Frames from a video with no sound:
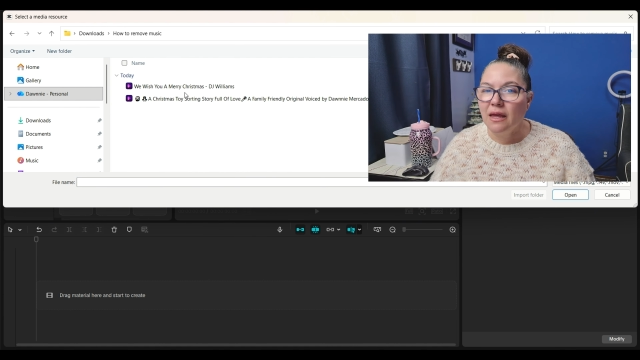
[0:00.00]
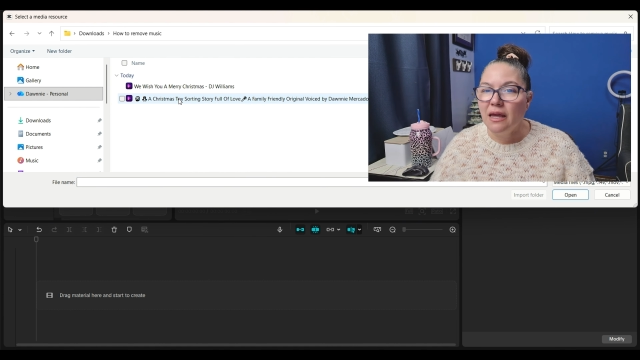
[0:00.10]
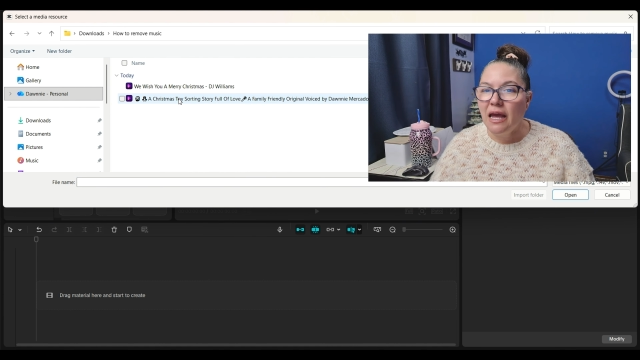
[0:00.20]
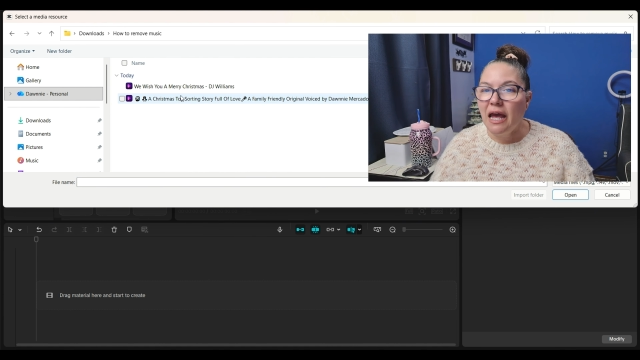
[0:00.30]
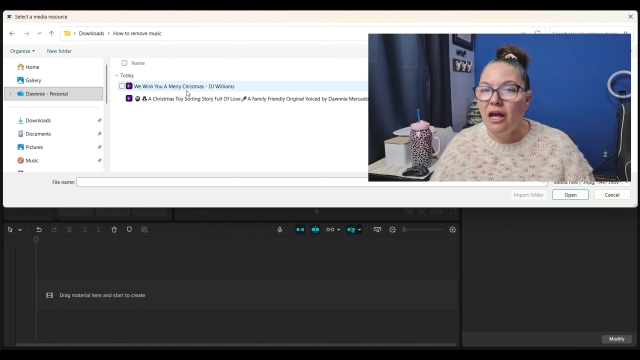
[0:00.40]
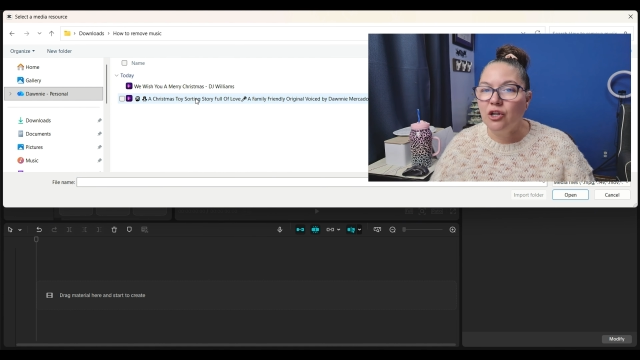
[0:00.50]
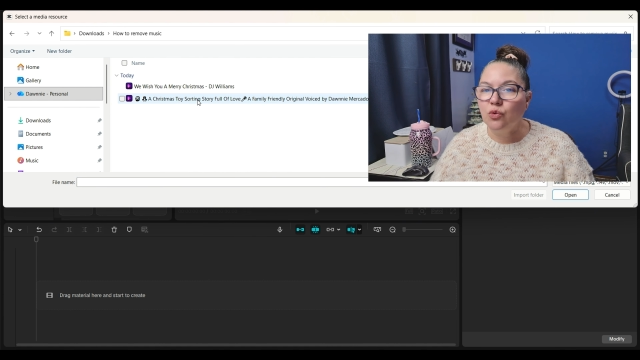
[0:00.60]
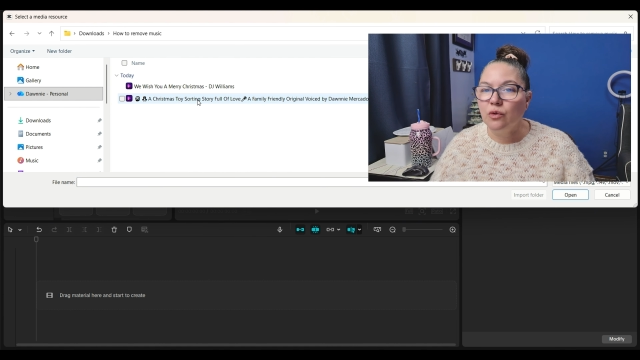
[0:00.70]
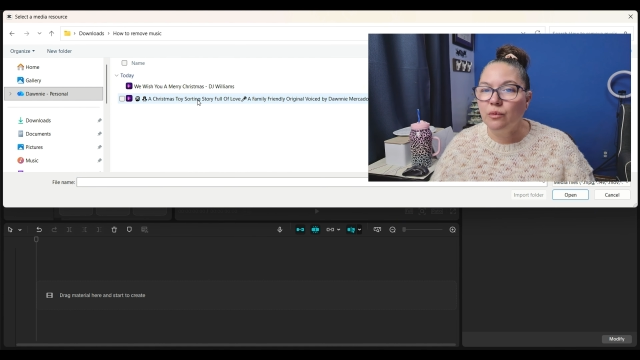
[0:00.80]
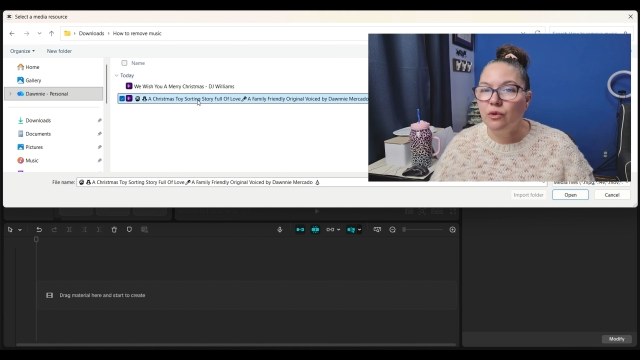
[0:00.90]
How to
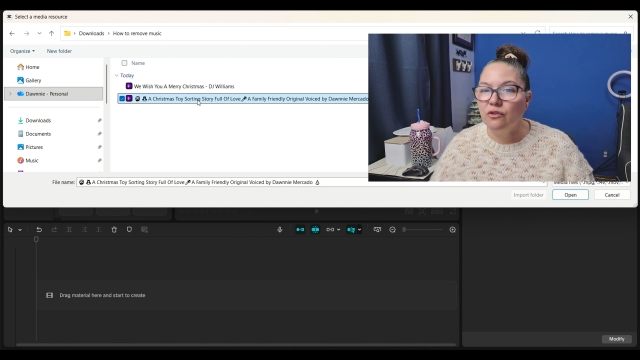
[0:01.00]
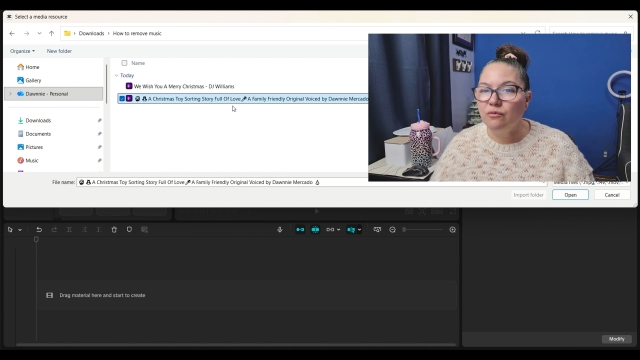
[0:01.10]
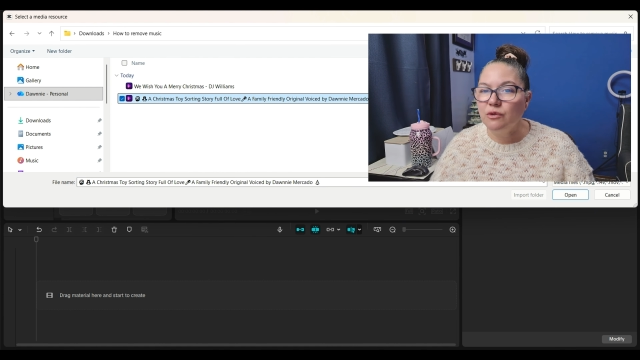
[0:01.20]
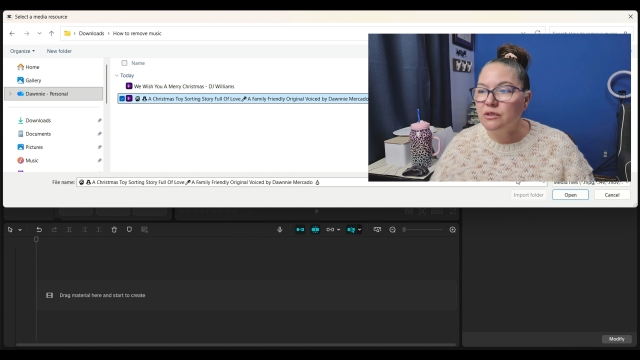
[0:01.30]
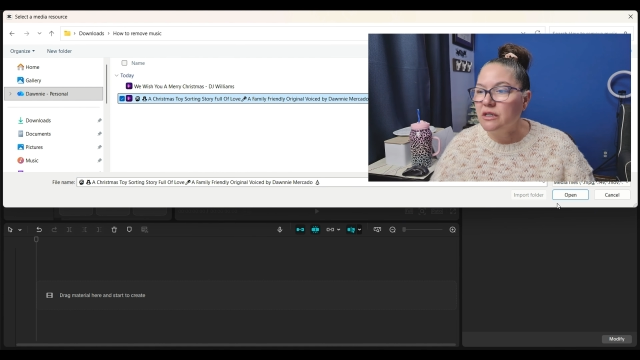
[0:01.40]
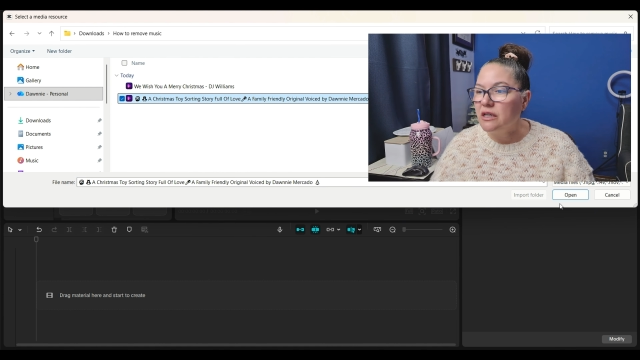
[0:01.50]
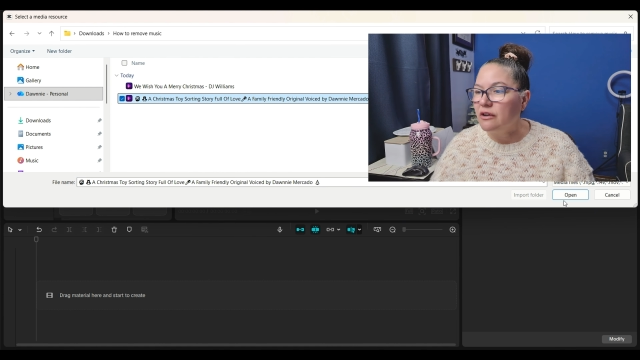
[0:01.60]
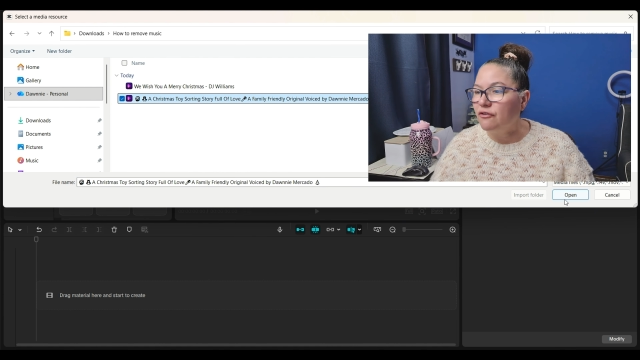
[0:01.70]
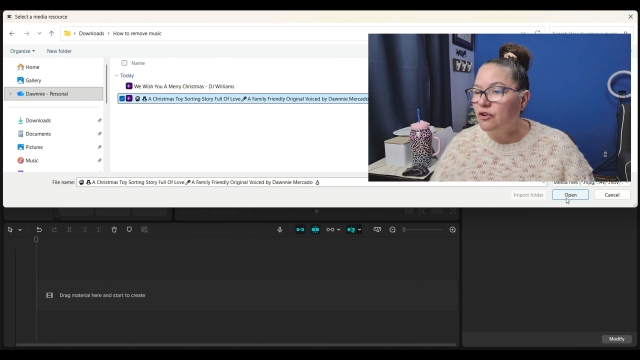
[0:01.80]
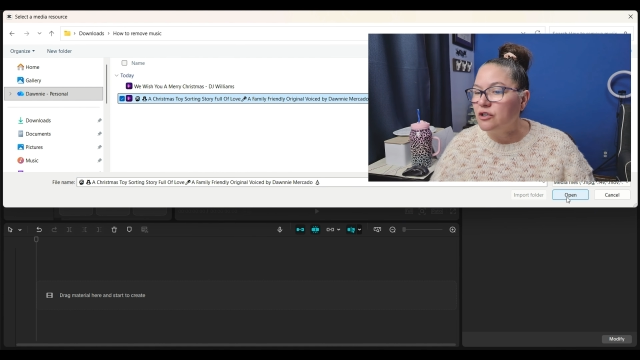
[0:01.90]
remove
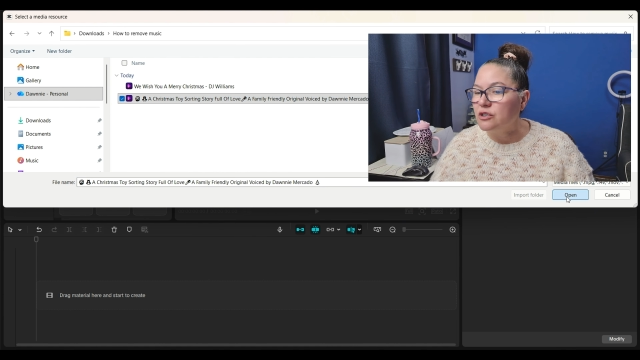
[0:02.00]
music. First